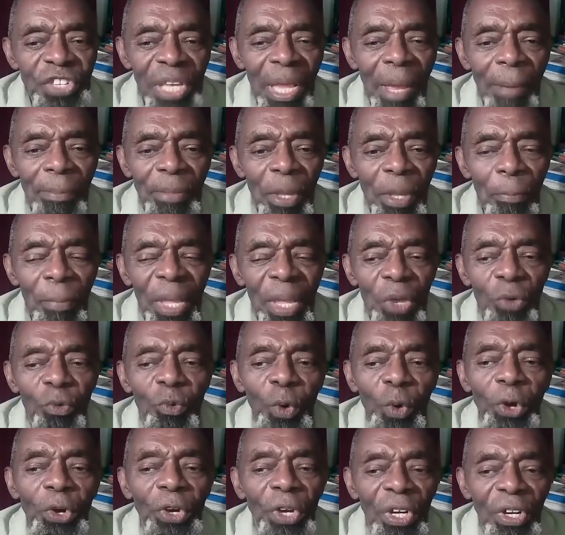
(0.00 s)
seem to be
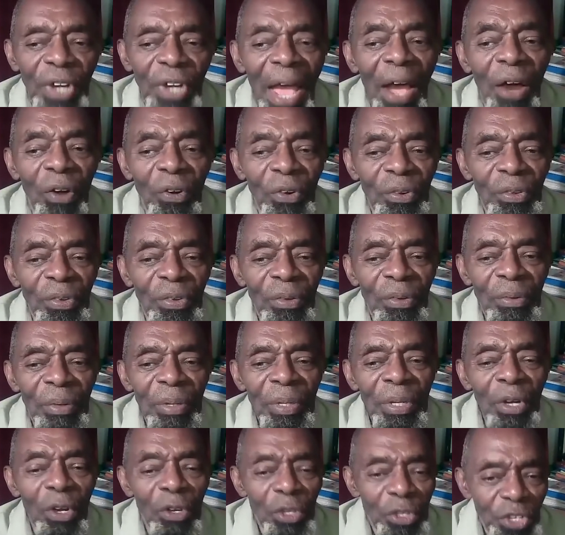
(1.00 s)
working out.
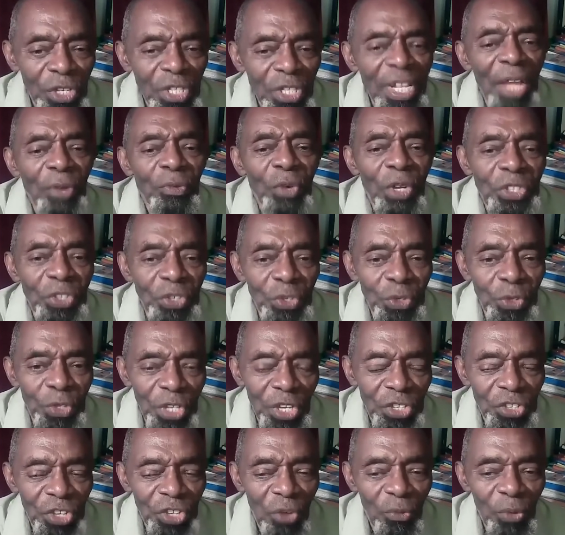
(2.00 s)
just like what you
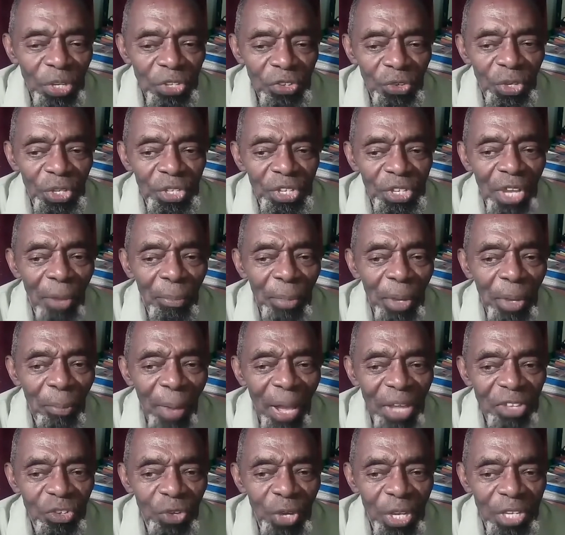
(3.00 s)
touched on, what you were telling me
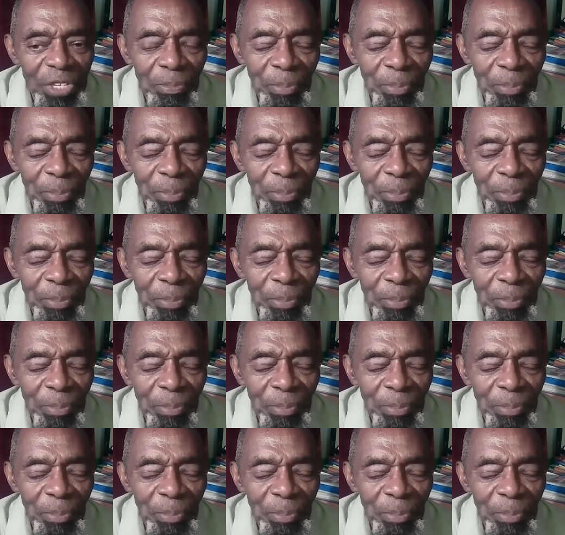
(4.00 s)
about your